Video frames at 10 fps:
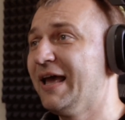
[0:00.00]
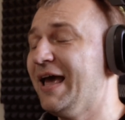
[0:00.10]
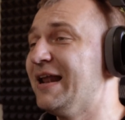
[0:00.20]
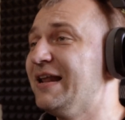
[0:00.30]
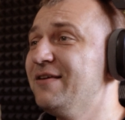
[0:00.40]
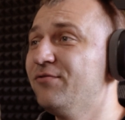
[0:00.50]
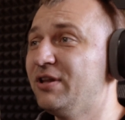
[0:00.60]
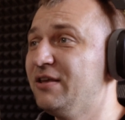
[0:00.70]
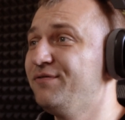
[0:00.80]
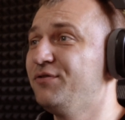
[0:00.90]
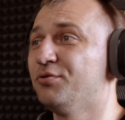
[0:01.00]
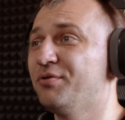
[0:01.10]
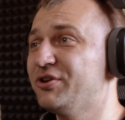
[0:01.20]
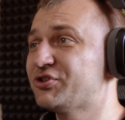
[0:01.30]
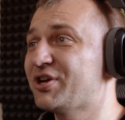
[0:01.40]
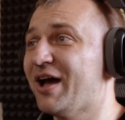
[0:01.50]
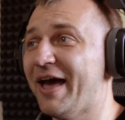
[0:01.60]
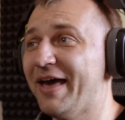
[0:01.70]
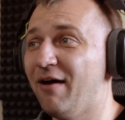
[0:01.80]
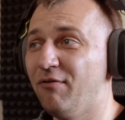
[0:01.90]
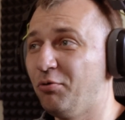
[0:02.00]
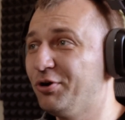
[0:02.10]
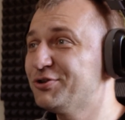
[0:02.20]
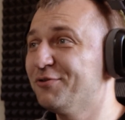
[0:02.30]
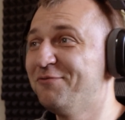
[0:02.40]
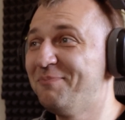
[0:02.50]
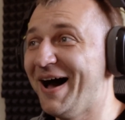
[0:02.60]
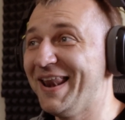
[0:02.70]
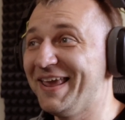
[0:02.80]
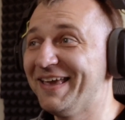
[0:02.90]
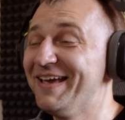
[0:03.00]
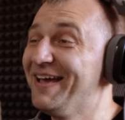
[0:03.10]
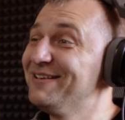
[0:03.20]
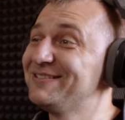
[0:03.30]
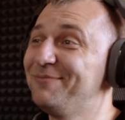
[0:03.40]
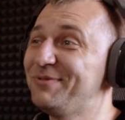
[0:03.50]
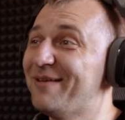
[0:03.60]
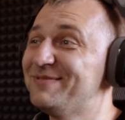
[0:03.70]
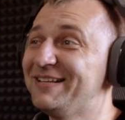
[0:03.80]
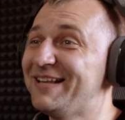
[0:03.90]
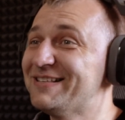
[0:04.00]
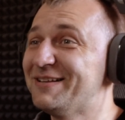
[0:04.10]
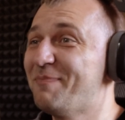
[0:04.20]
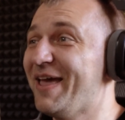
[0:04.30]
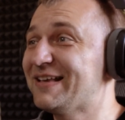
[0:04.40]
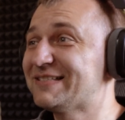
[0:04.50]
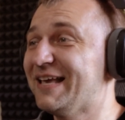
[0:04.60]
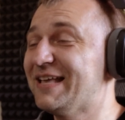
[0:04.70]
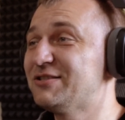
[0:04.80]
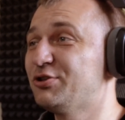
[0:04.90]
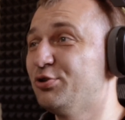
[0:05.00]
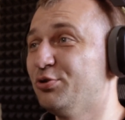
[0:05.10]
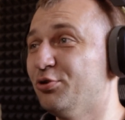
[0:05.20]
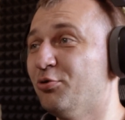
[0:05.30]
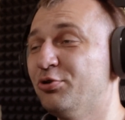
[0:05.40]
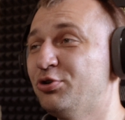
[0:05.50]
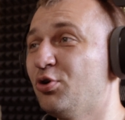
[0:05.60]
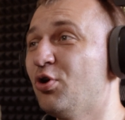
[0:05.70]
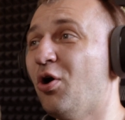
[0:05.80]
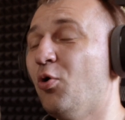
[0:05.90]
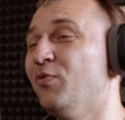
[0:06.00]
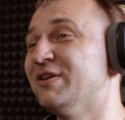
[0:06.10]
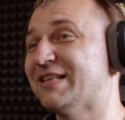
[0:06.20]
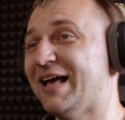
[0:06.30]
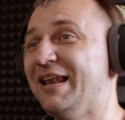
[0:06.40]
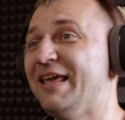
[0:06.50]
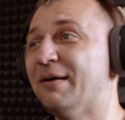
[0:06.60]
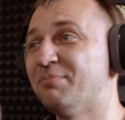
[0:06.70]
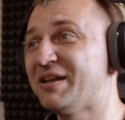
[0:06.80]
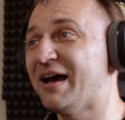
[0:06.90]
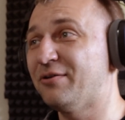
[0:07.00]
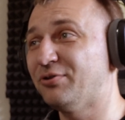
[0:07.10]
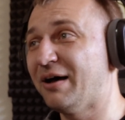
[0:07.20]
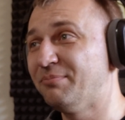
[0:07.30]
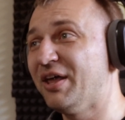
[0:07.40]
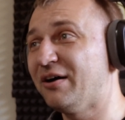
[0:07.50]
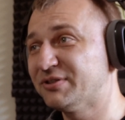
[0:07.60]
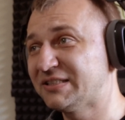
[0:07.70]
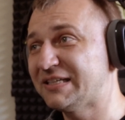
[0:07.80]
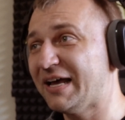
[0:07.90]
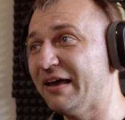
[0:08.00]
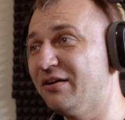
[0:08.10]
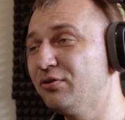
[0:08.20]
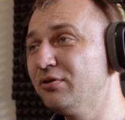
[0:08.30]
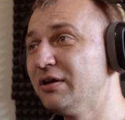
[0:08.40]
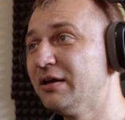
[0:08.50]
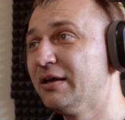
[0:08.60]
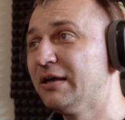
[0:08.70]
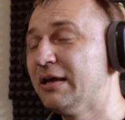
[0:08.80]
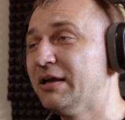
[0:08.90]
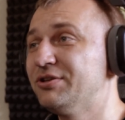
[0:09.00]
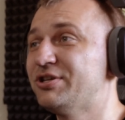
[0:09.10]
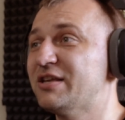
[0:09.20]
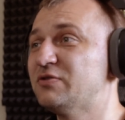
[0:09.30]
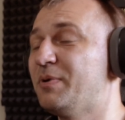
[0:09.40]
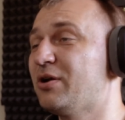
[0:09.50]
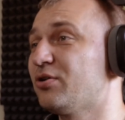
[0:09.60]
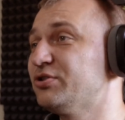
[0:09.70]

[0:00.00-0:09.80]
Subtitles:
And even if you rich guy have a lot of money, sometimes it doesn't make sense to go with Ali Abdaal style, just because